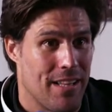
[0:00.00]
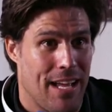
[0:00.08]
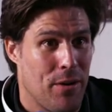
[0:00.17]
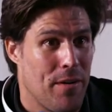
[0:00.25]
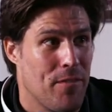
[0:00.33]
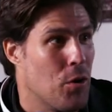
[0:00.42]
I don't
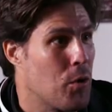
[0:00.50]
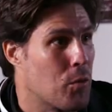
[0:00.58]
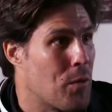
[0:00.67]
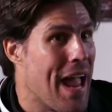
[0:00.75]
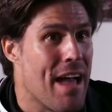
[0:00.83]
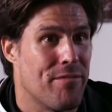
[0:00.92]
even know what a
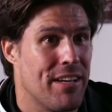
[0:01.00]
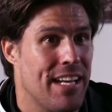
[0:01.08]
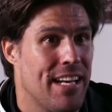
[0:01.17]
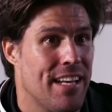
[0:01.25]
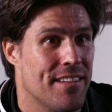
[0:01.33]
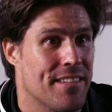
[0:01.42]
ravine
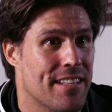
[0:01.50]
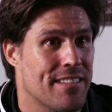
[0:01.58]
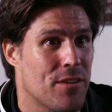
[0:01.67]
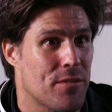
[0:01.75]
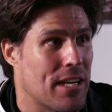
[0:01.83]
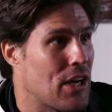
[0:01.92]
is. That sounds
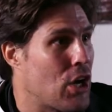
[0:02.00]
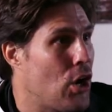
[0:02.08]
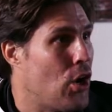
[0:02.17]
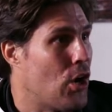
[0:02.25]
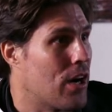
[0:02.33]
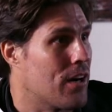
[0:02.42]
like a car,